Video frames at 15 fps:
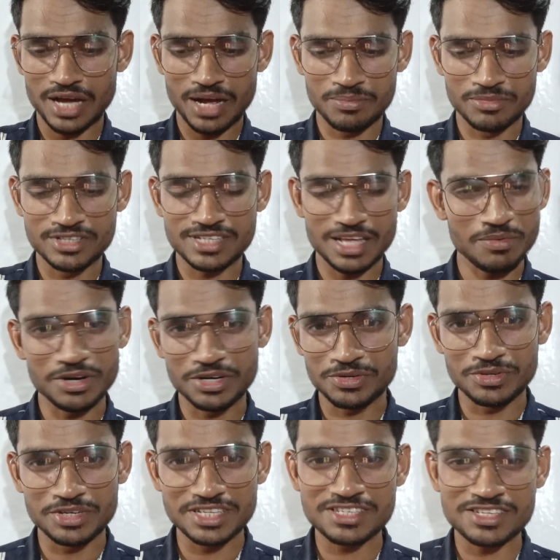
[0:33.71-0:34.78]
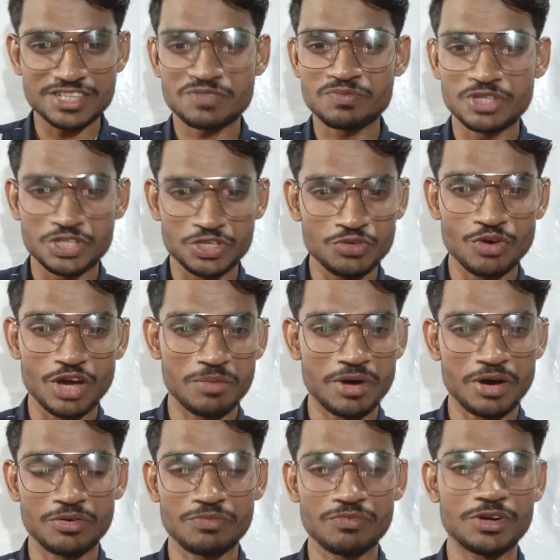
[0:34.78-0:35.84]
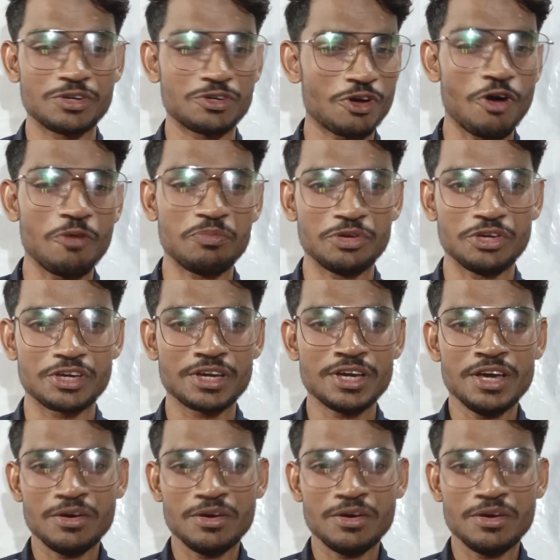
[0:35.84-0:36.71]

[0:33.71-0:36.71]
I want to discuss with you about one topic